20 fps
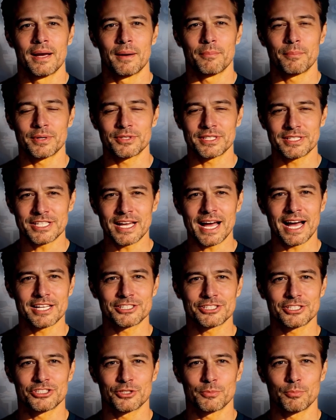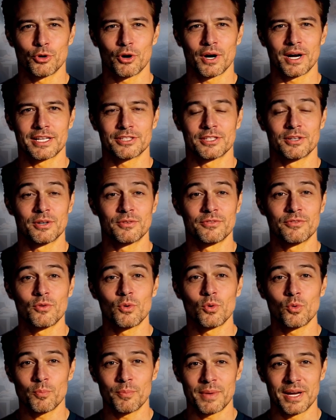but the tax is applied to the
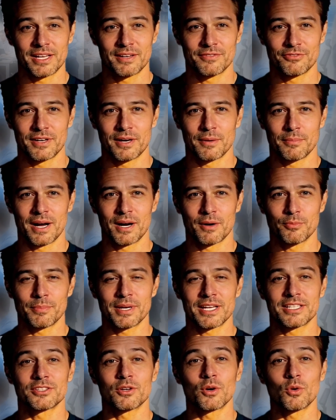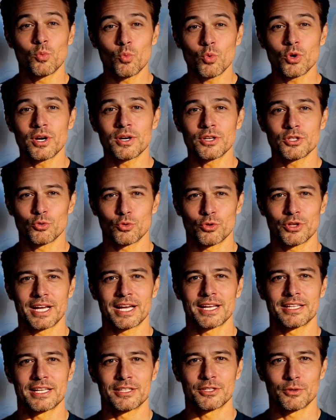full benefit amount based on where you
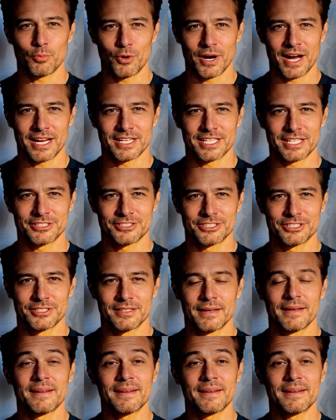land in the brackets.